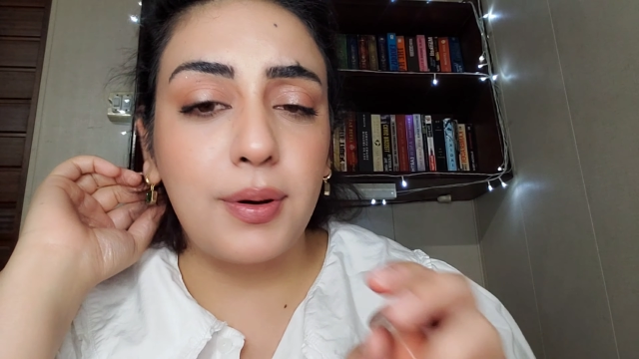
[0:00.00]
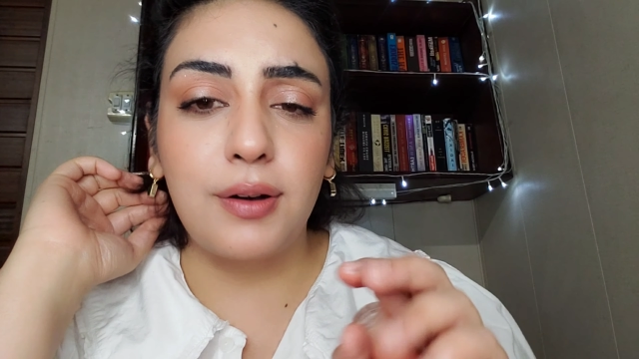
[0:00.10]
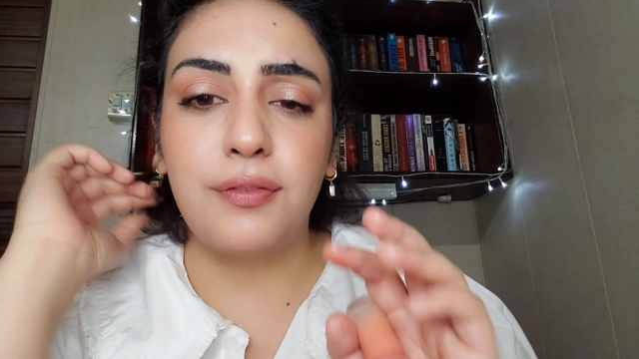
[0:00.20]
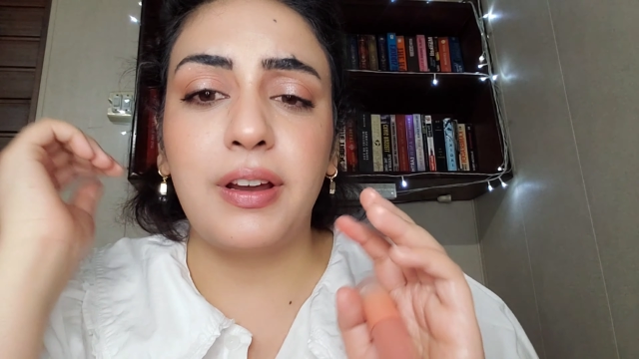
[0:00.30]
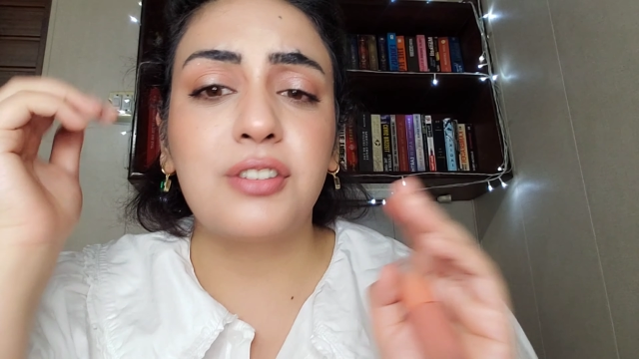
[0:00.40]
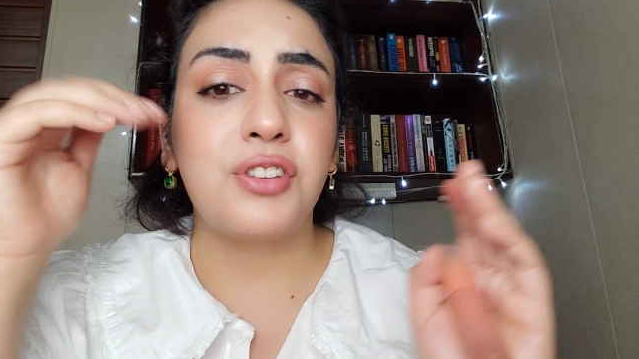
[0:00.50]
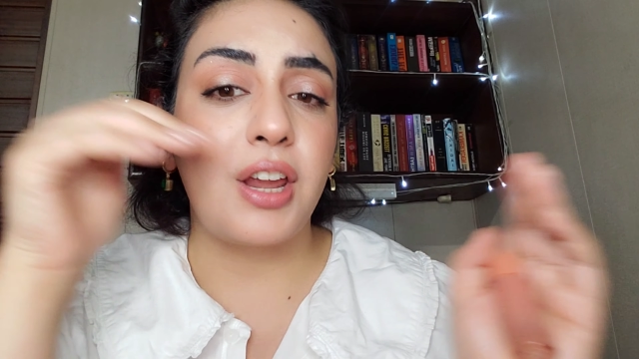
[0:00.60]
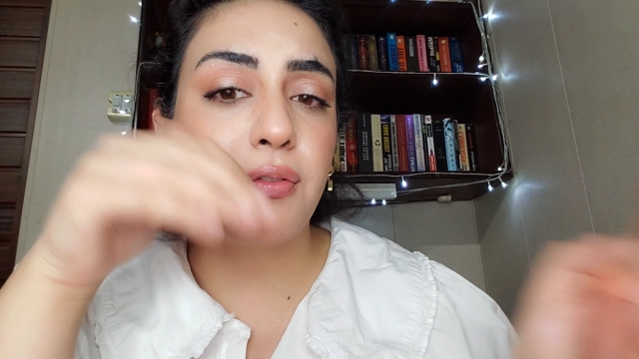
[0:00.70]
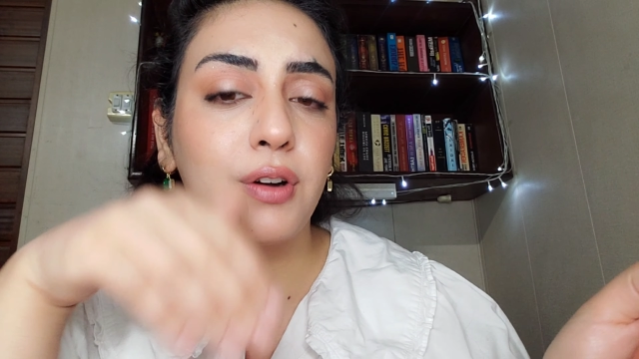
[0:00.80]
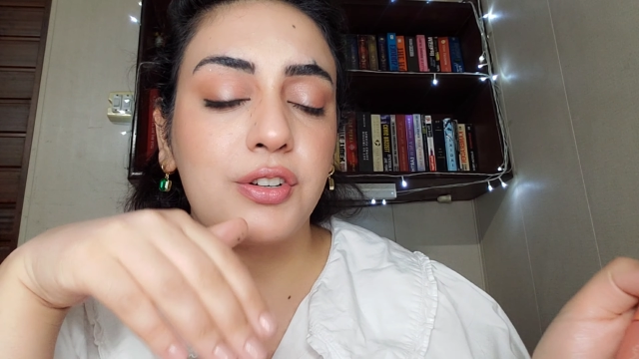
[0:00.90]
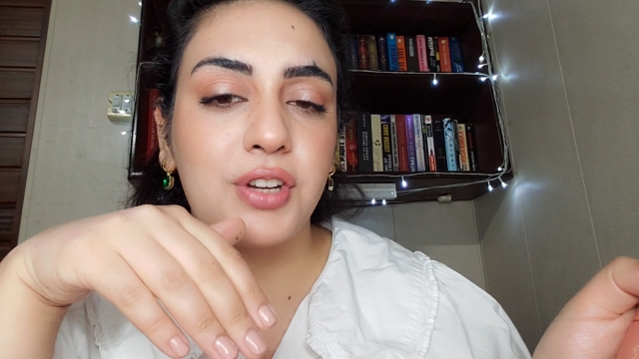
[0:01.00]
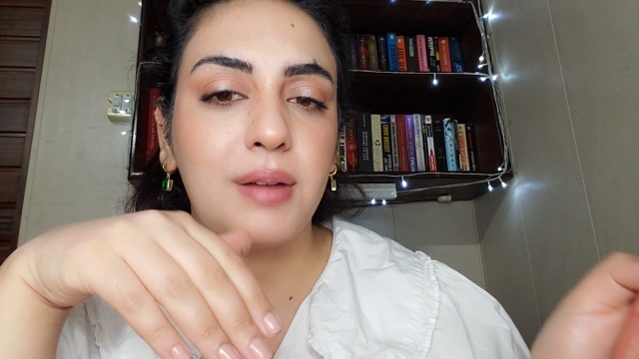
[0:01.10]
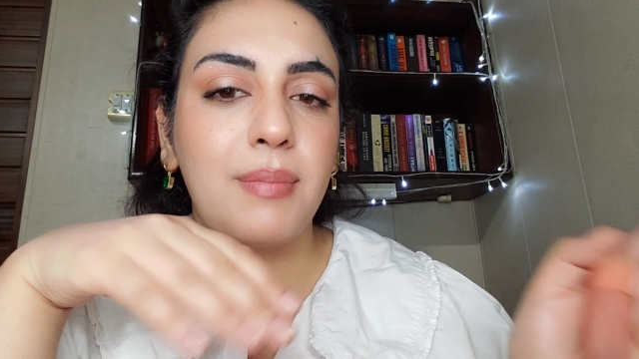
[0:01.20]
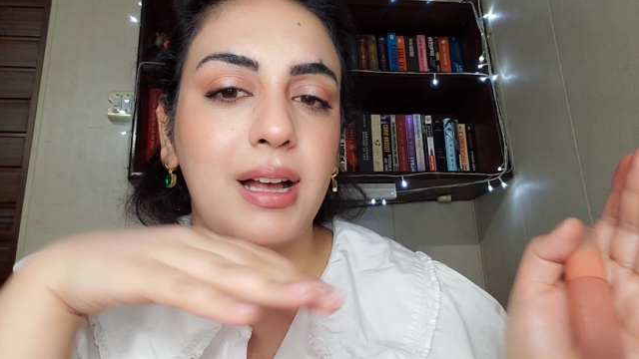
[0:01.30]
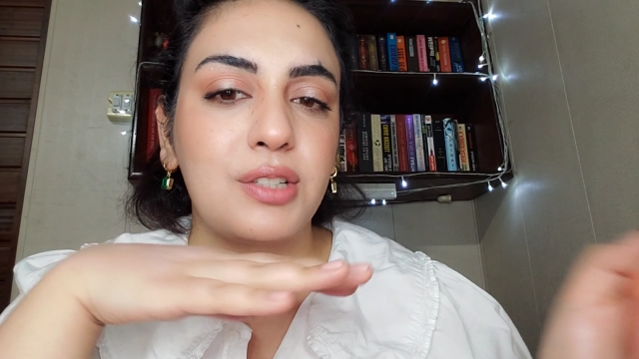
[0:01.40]
perfect shade for
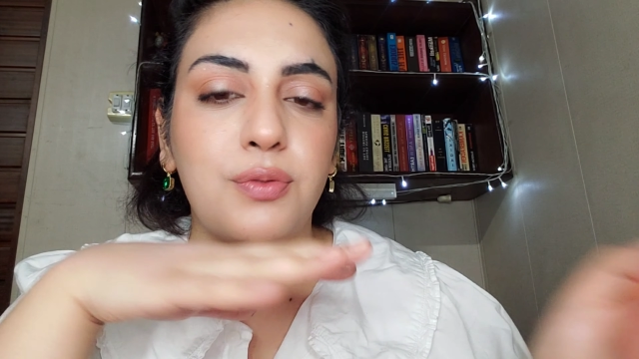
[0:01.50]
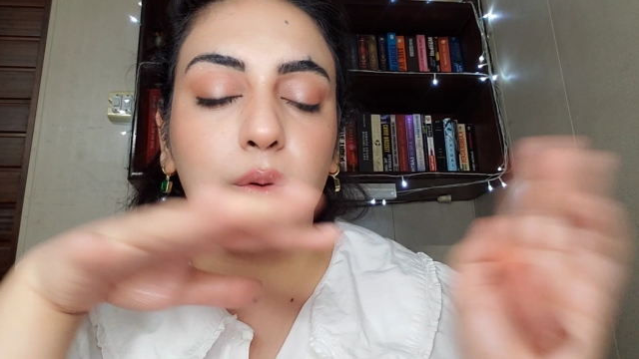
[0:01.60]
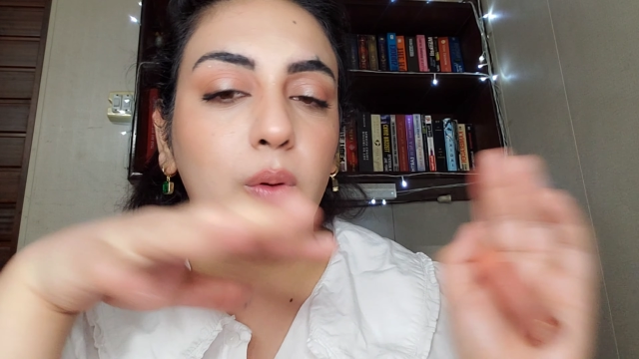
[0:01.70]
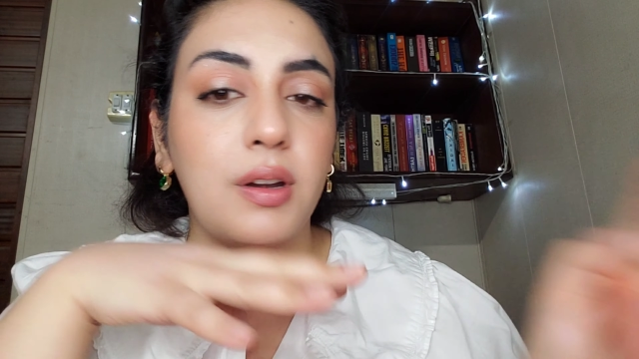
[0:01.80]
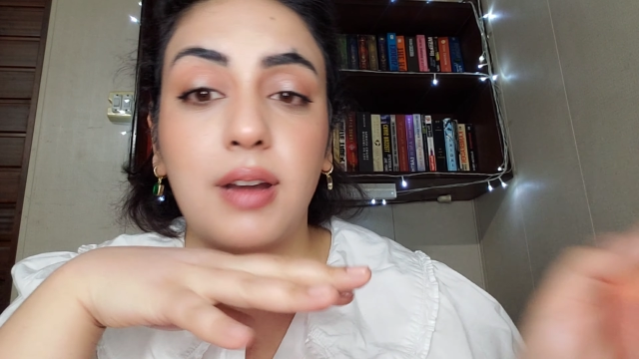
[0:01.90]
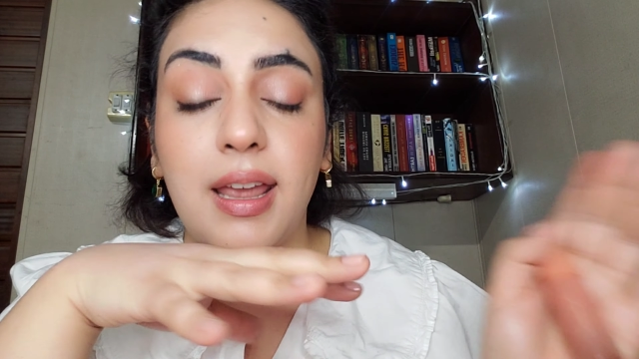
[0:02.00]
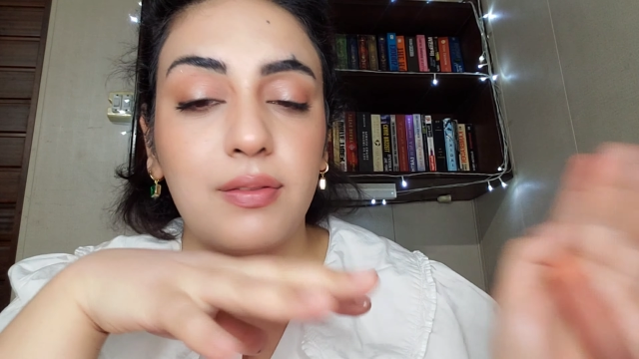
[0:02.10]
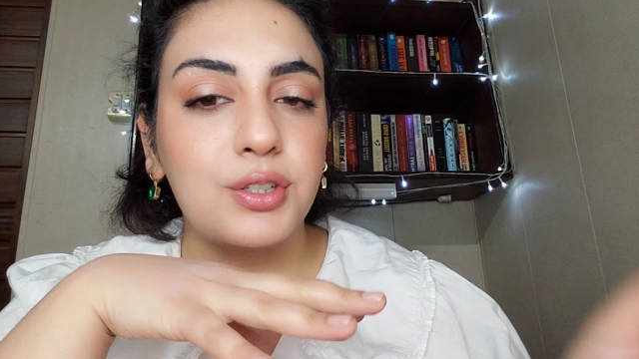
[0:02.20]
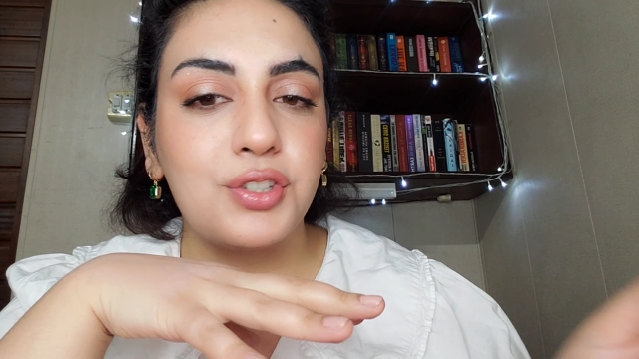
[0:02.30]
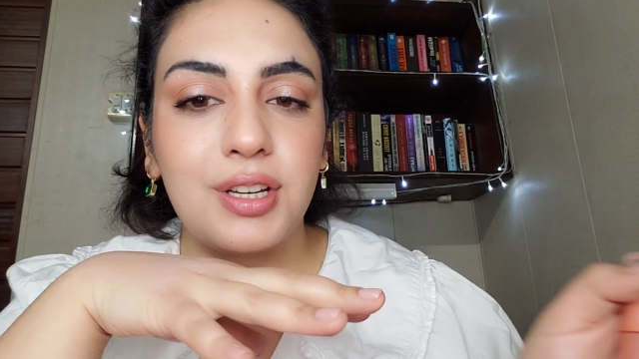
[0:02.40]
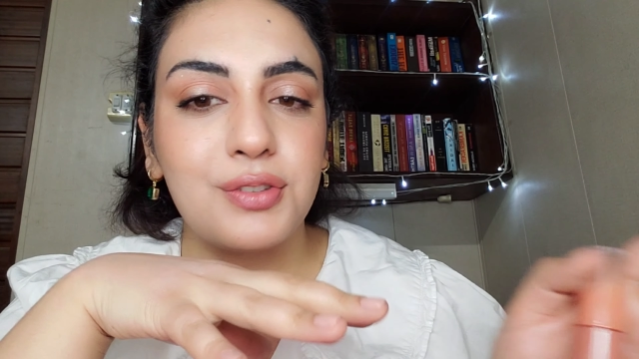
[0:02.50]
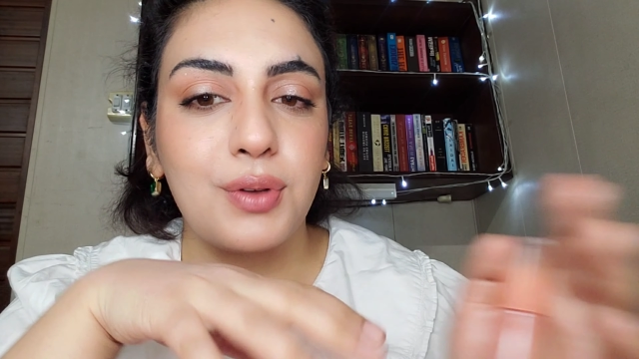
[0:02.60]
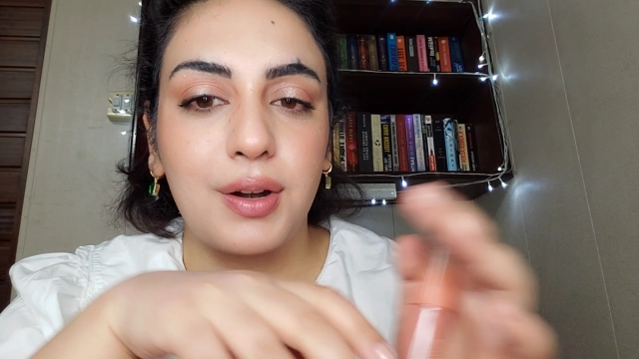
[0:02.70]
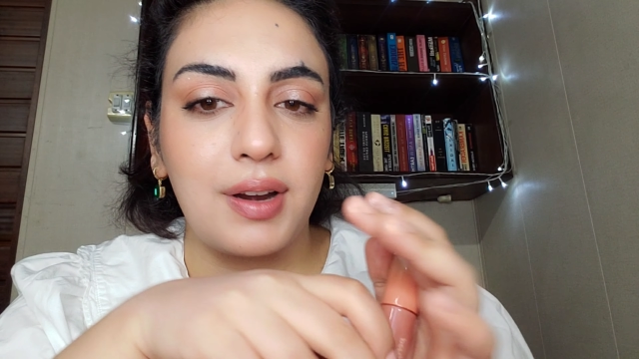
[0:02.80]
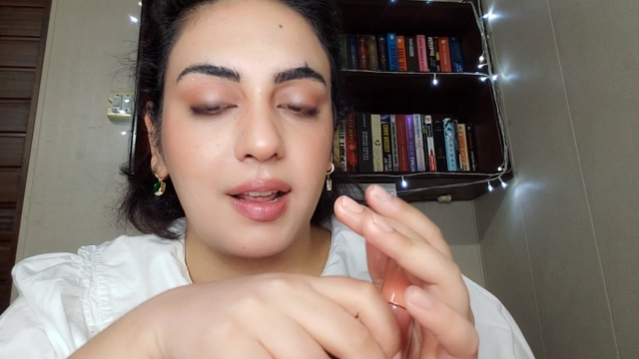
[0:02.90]
shade match for whatever she's
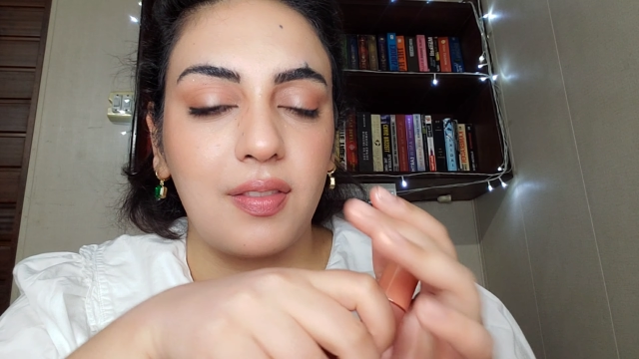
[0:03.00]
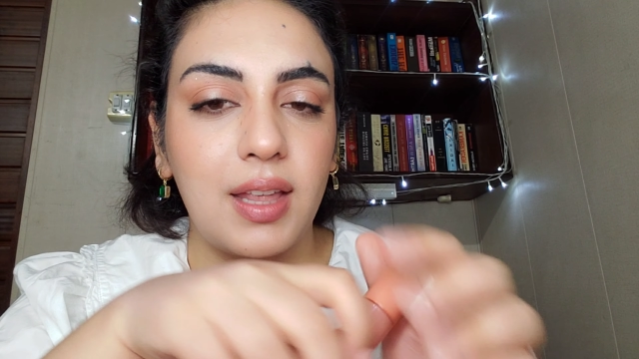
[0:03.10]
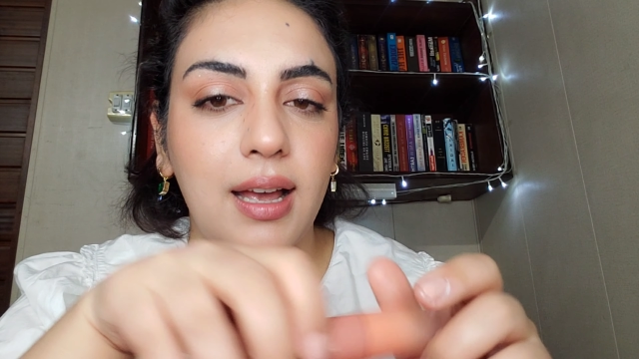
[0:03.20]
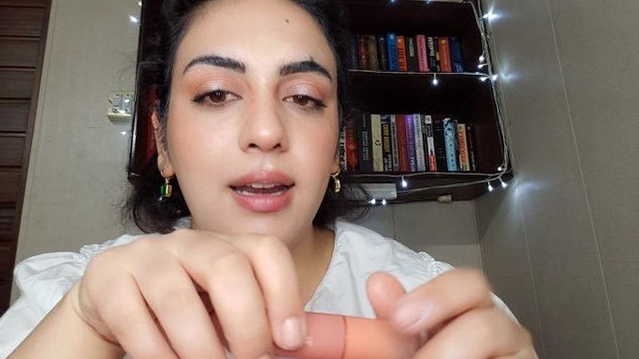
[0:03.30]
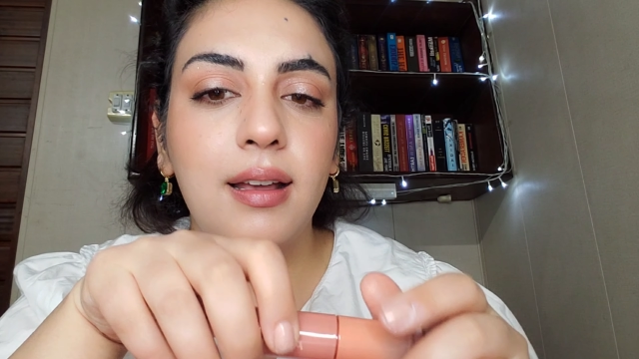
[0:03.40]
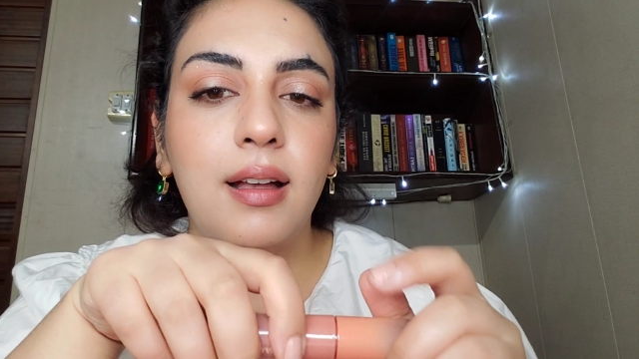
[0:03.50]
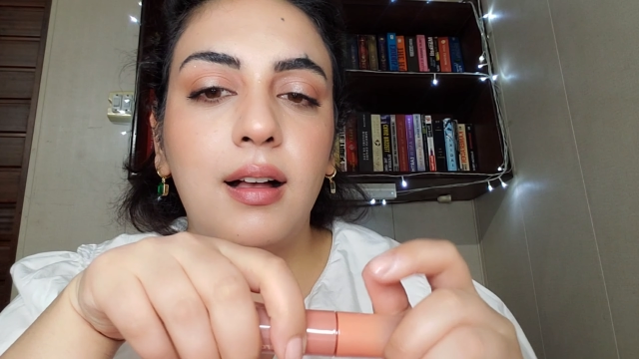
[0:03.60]
wearing in that.